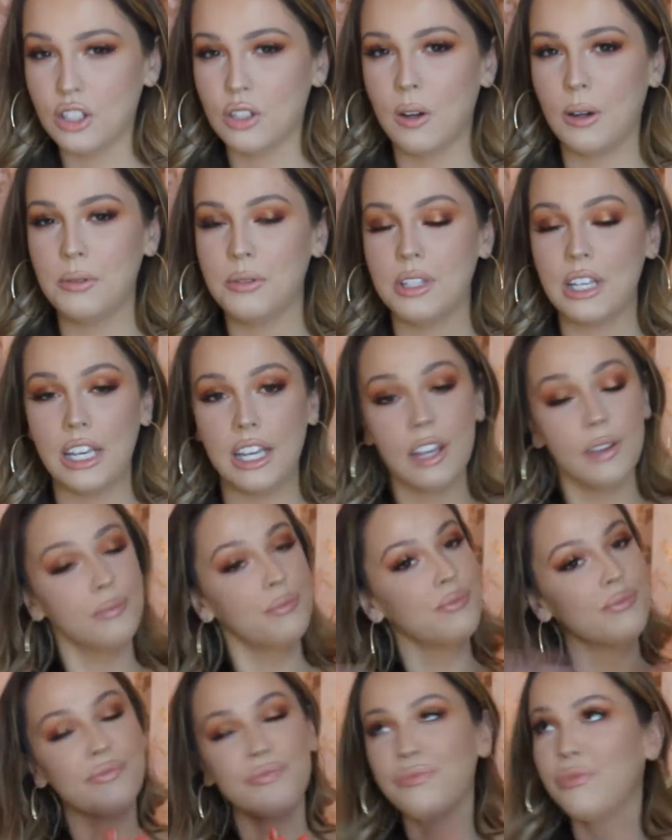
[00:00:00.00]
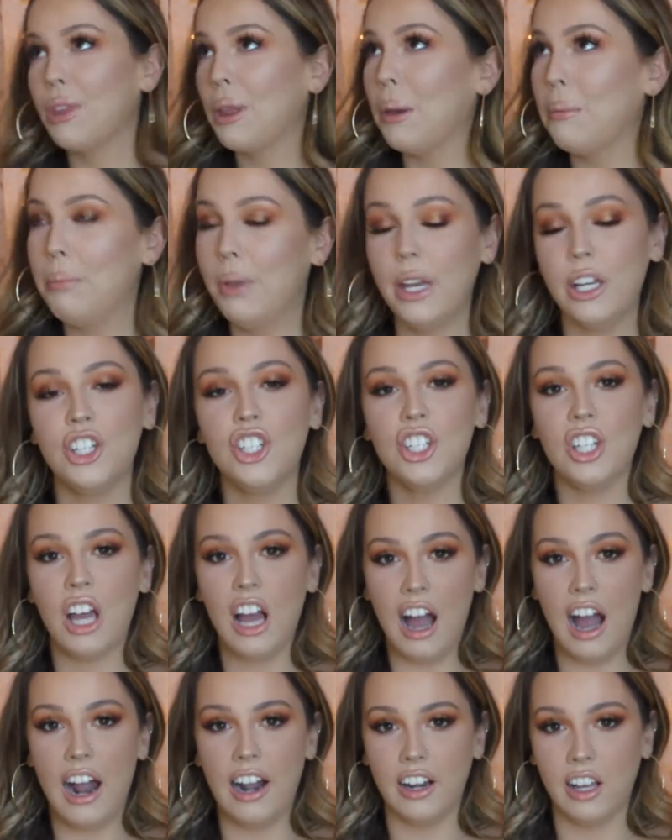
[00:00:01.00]
So I was like, bitch
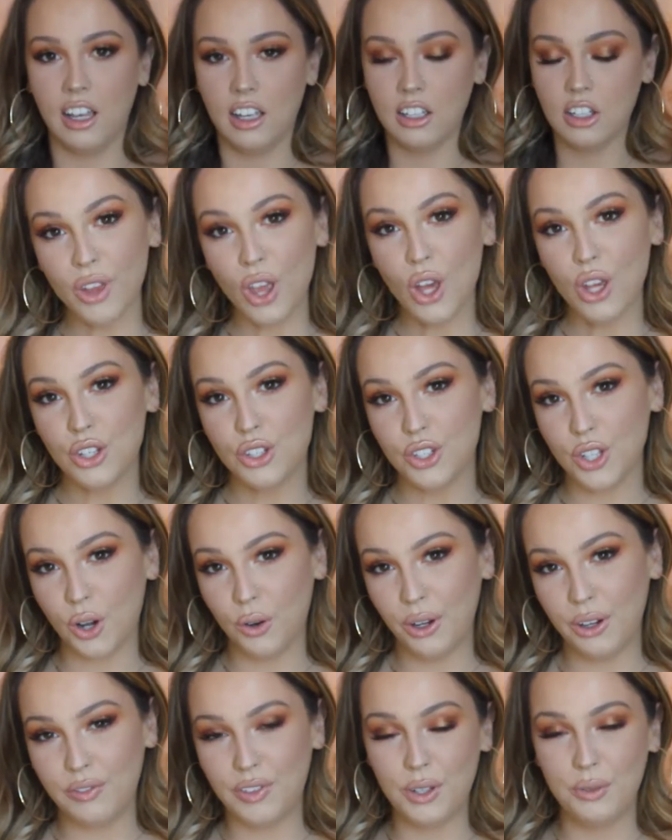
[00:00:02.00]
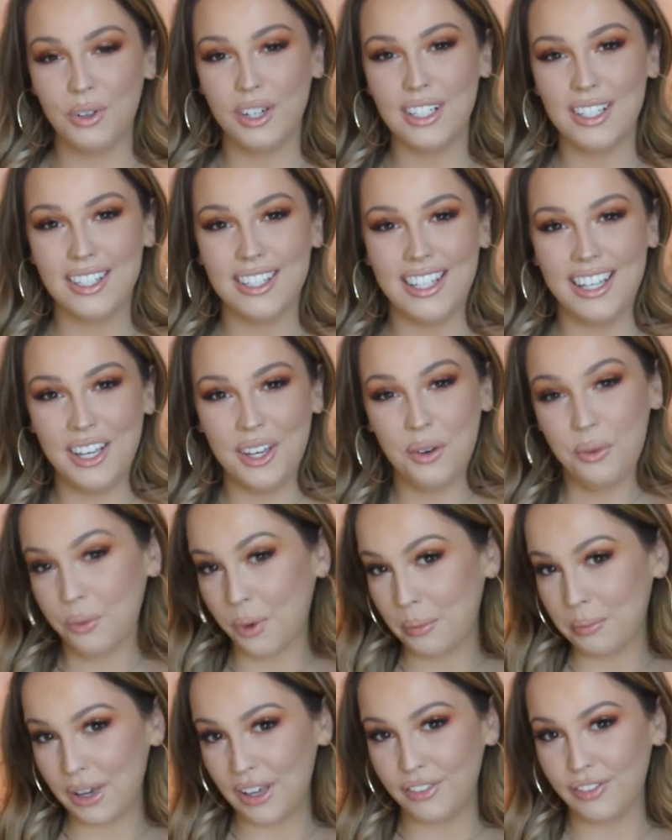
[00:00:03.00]
on it. So if you want to see
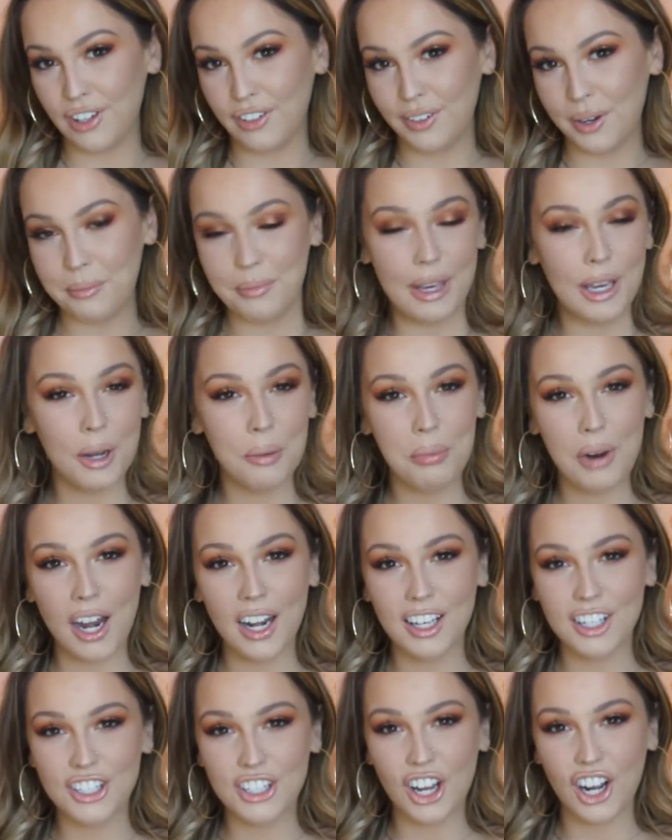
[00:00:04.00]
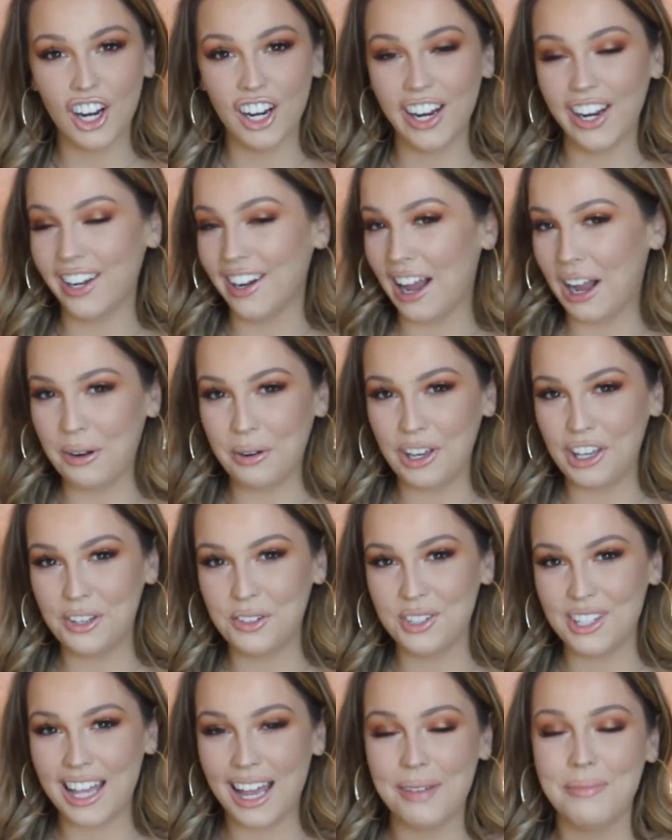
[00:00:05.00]
what my favorite makeup products are and how I
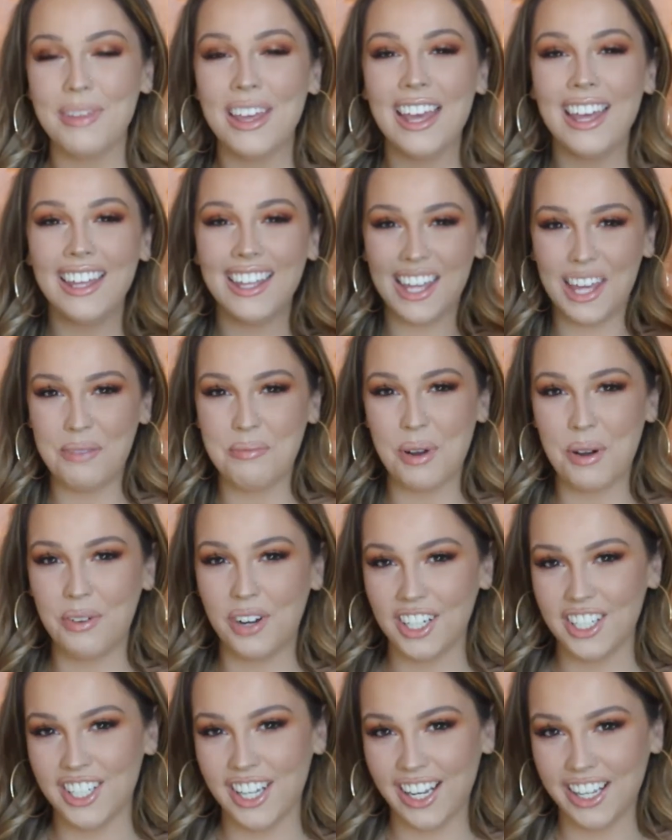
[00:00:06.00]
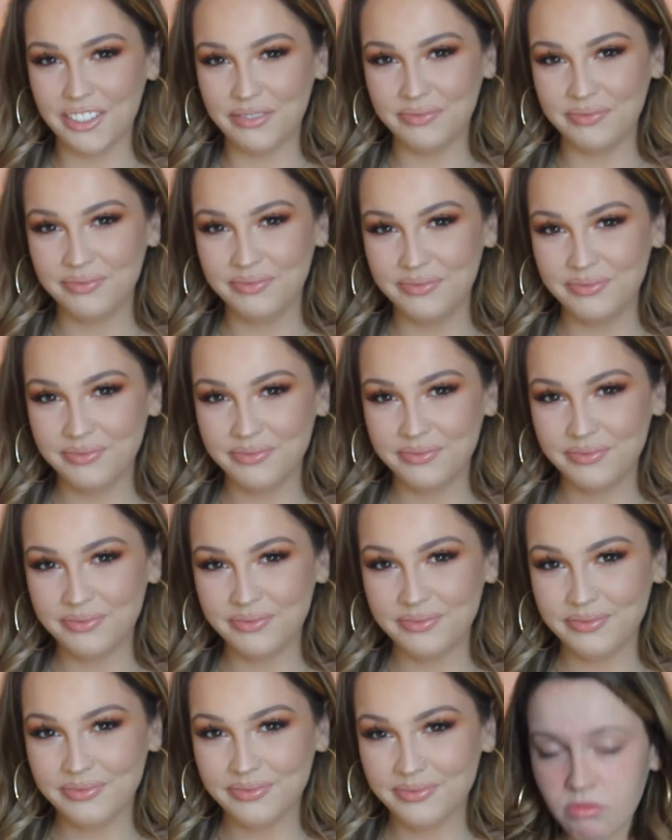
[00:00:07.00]
use them, keep on watching.
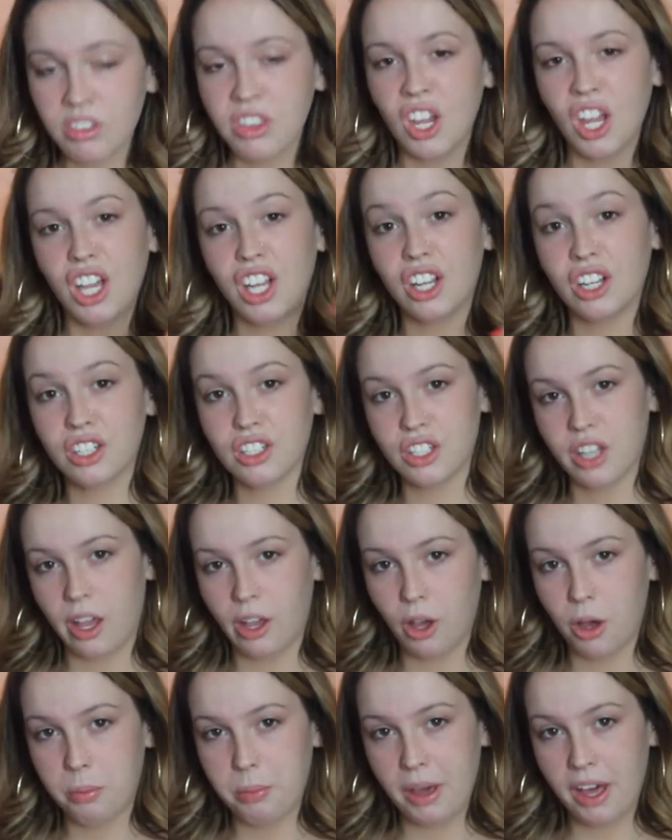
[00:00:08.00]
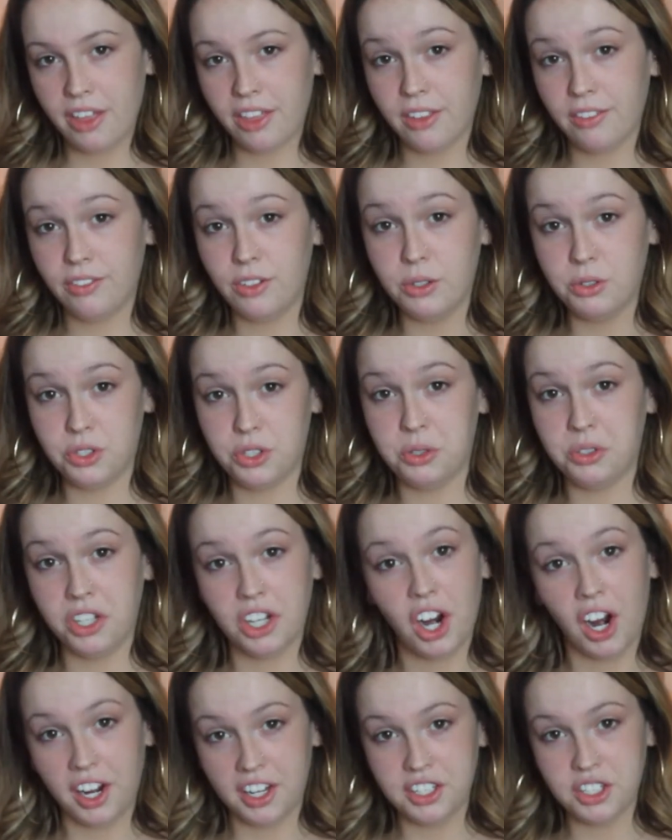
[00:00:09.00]
You're a psychopath if you chew
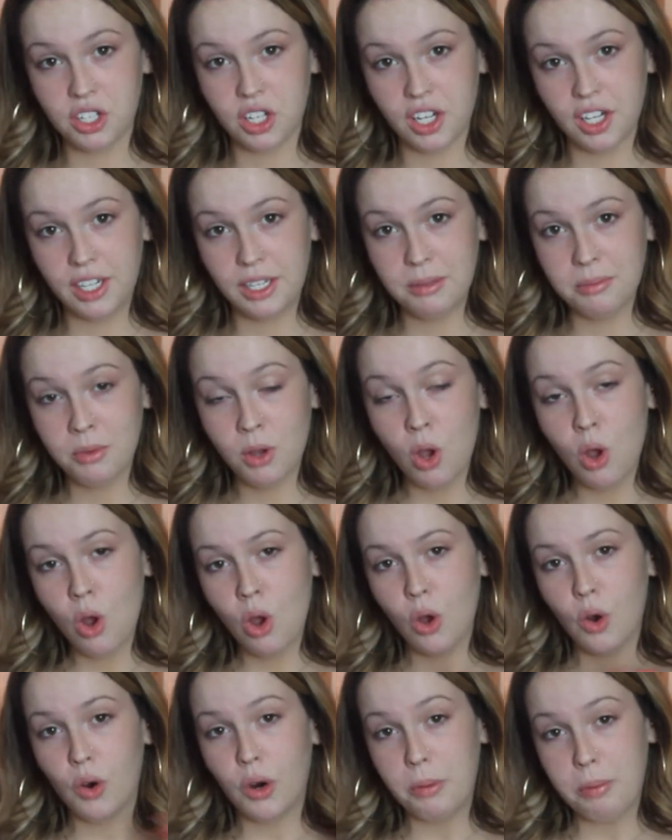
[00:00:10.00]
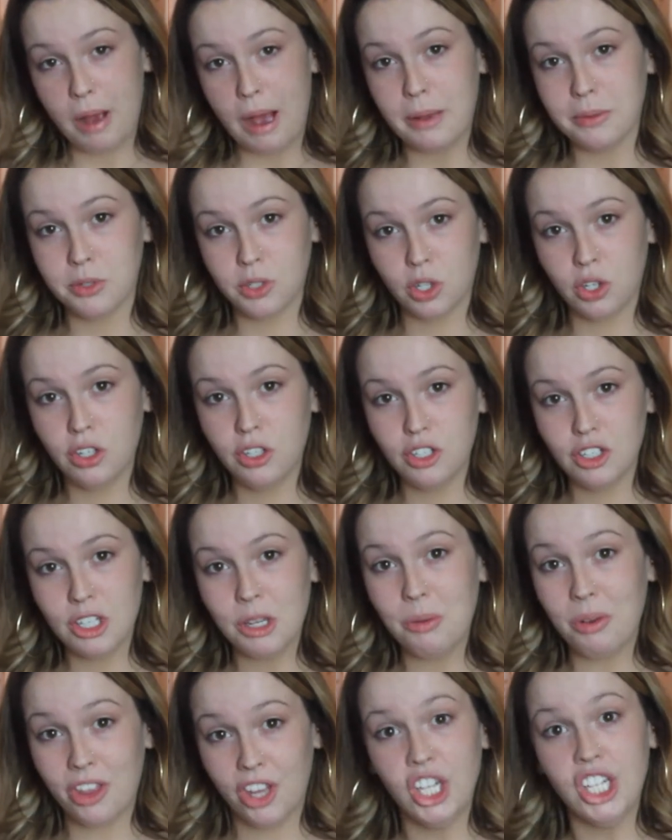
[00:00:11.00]
your ice cream or popsicles
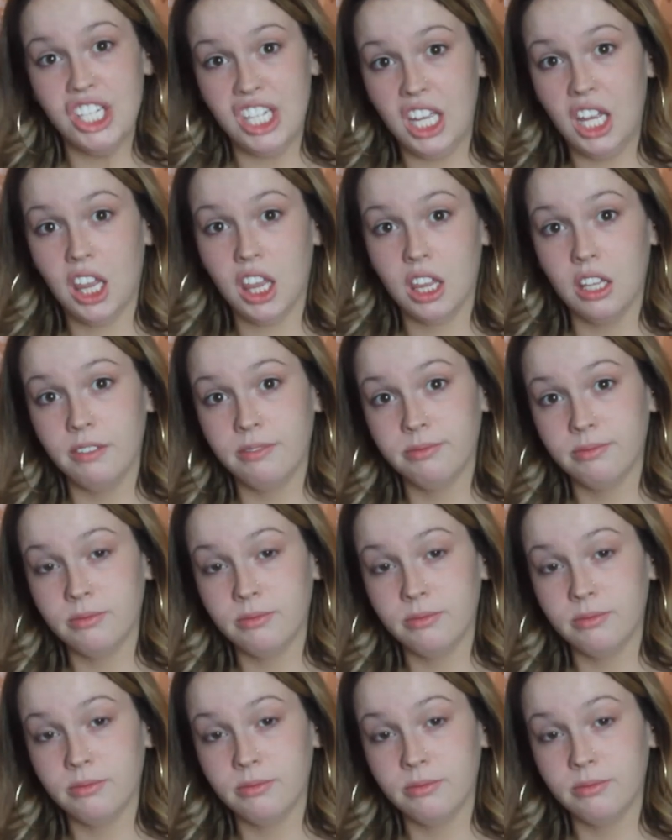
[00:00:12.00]
with your teeth.